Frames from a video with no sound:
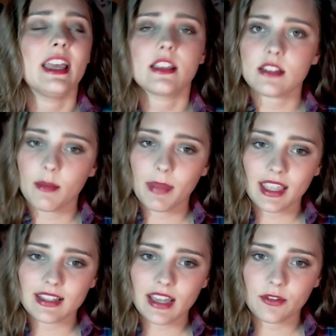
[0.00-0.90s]
is not
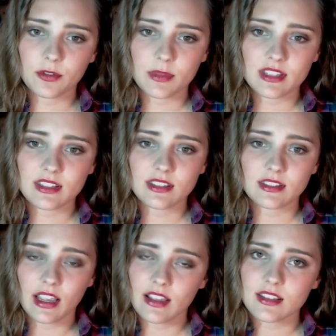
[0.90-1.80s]
backing down from his
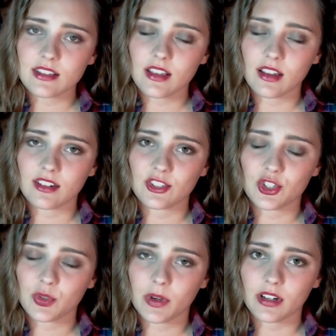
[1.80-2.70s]
stance on
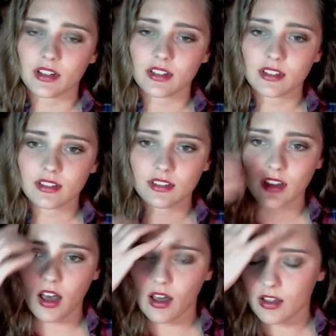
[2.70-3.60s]
Twitter.
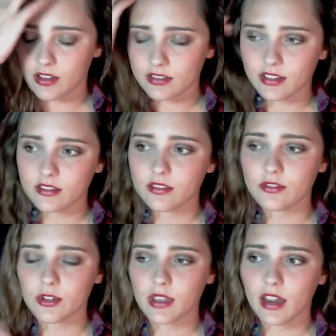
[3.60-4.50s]
Uh,
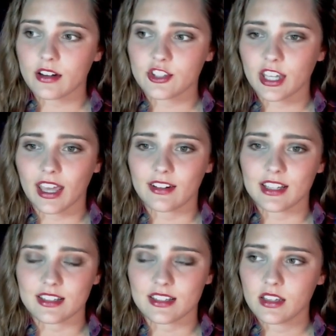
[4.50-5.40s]
if you care to check out his